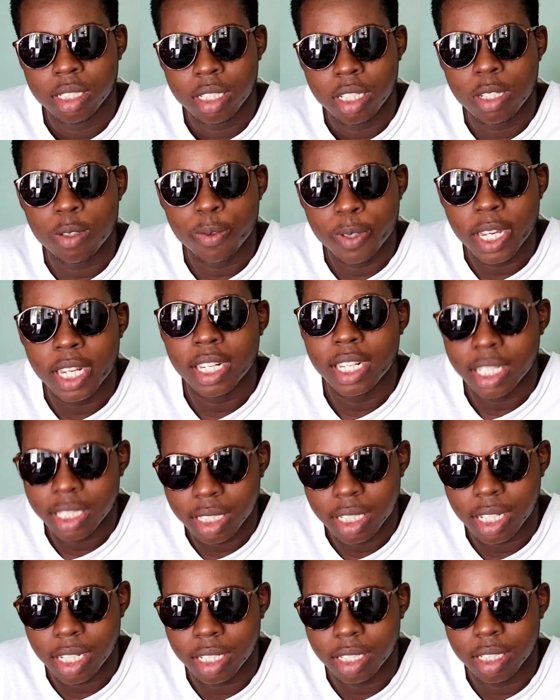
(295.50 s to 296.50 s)
If you
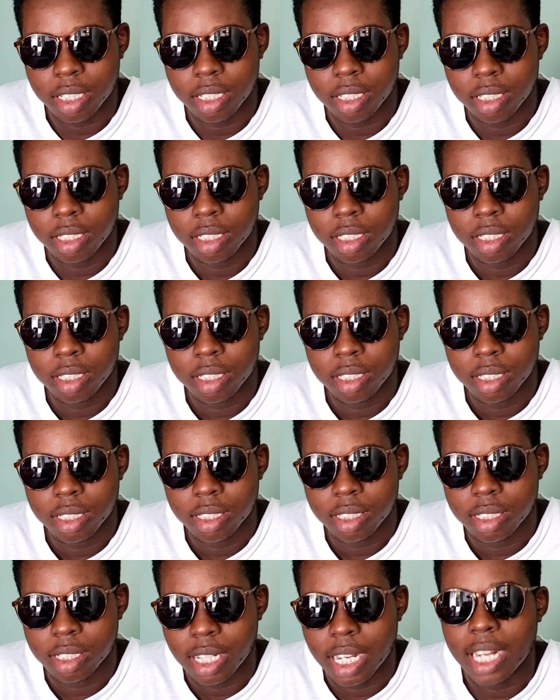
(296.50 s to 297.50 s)
understand.
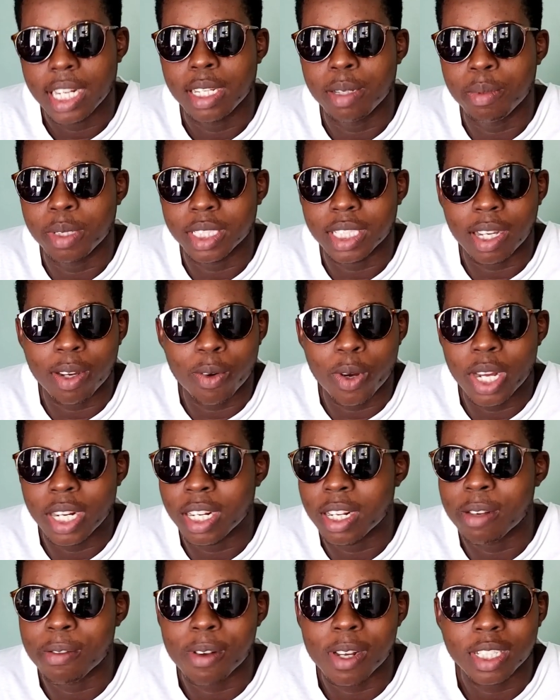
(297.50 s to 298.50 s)
And him is a one
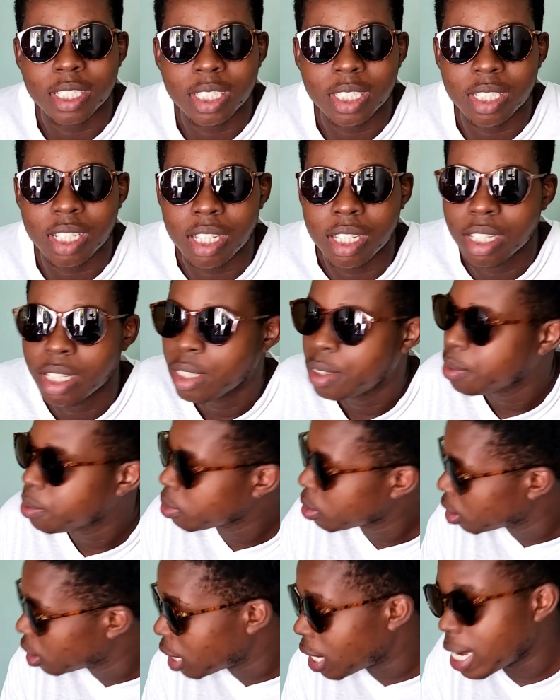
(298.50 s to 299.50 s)
of us.
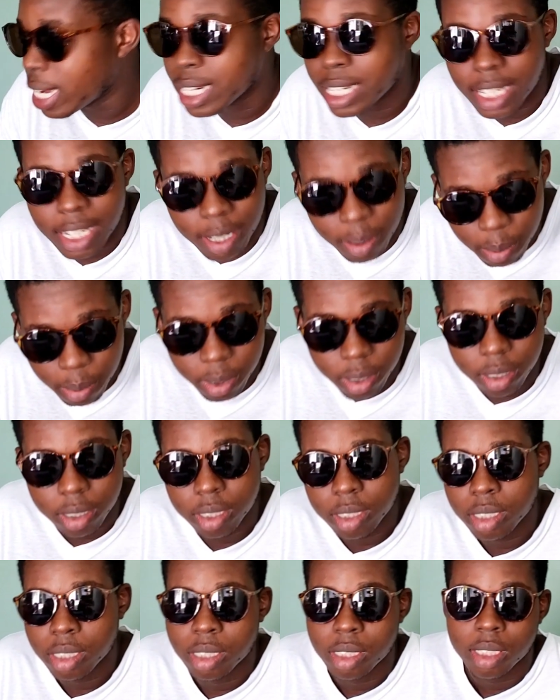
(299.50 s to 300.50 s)
And him,
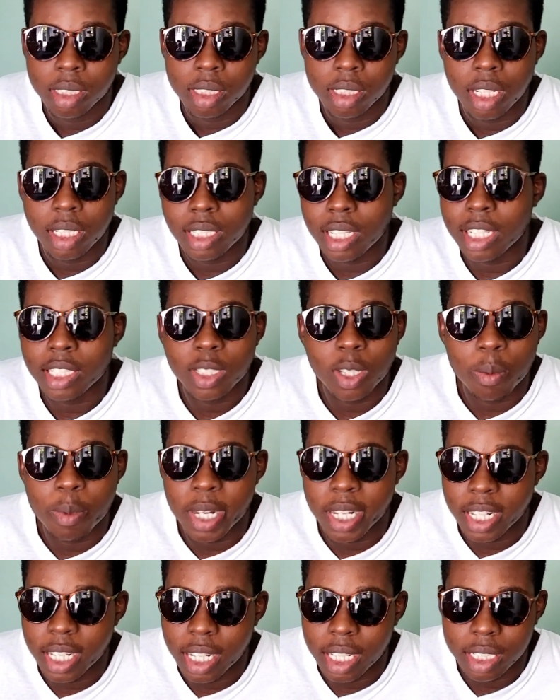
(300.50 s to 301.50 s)
he's a
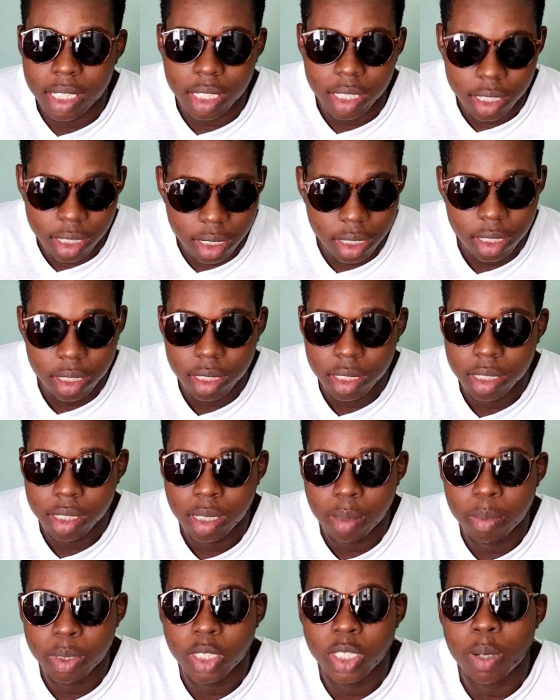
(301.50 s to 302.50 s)
stubborn artist.
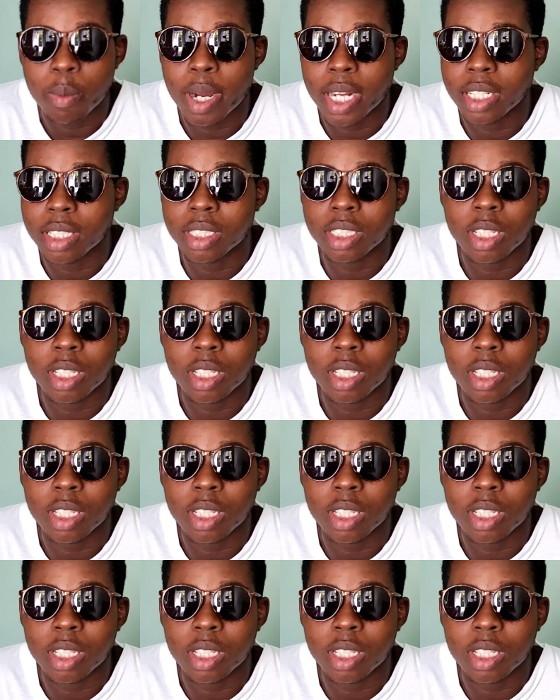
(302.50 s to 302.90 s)
Him stubborn.